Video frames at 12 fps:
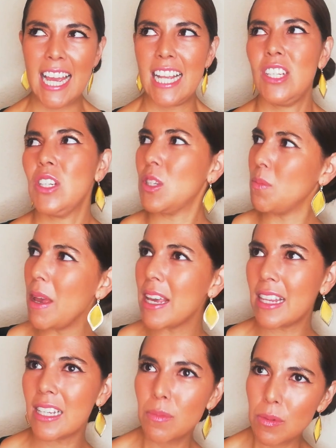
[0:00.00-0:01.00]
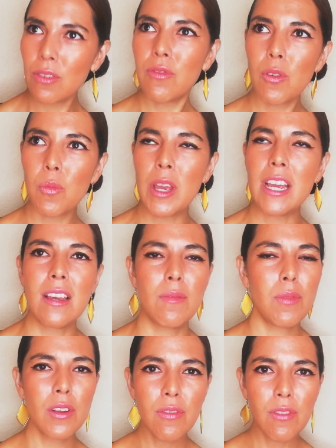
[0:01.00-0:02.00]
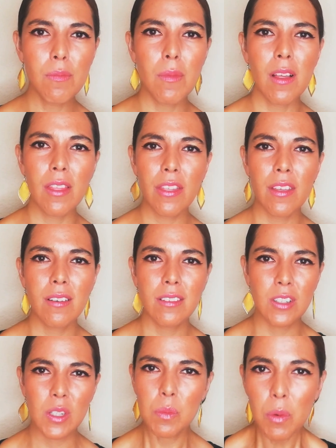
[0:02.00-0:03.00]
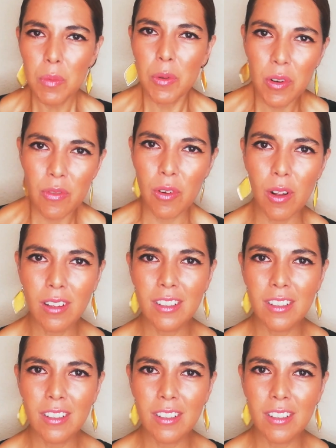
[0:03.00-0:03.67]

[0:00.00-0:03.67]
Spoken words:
and just make this beautiful week and beautiful month just more beautiful.